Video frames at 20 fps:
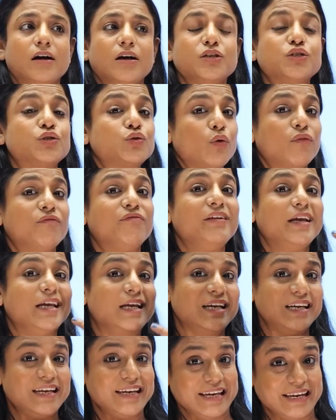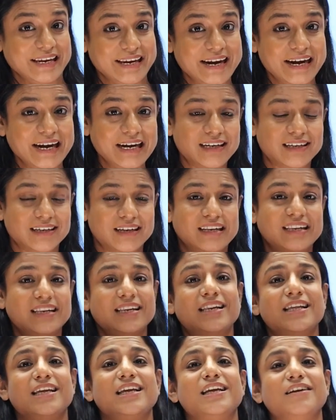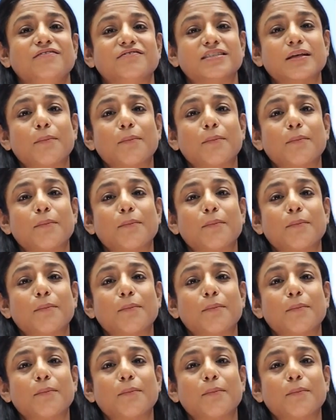So we eat leaves,